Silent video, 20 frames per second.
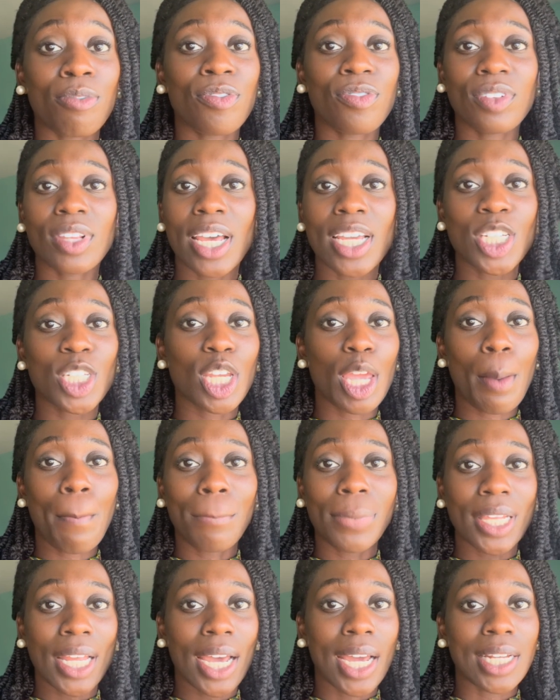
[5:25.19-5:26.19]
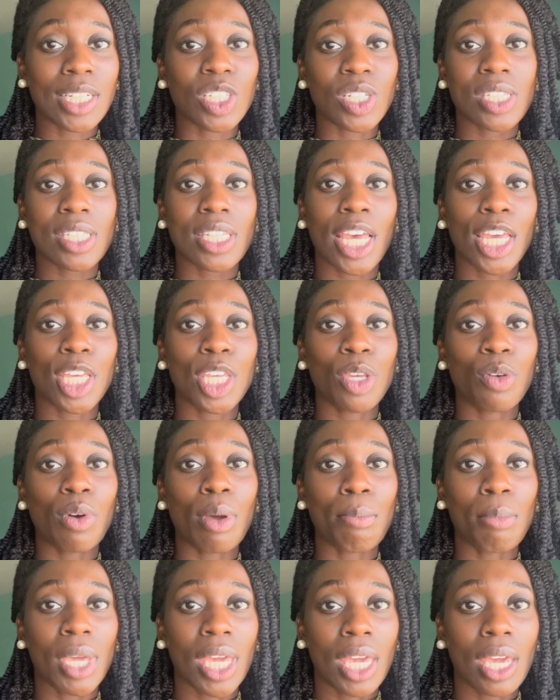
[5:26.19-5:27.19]
flesh and blood, just like you
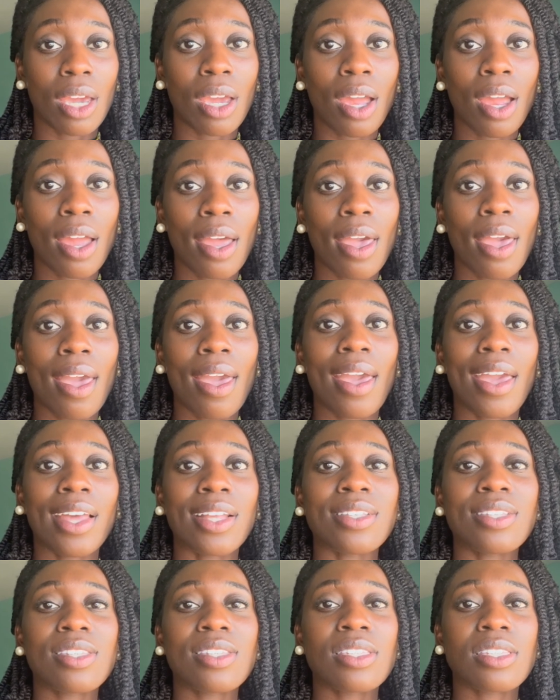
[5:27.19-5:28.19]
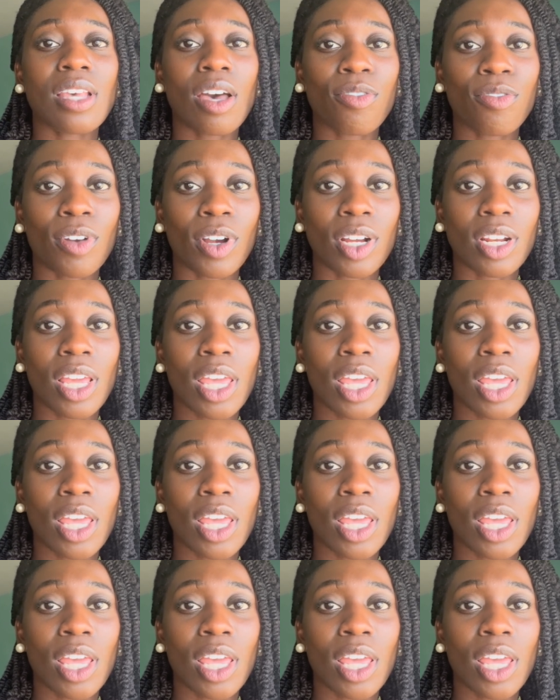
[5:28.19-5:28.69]
and me, and suffered.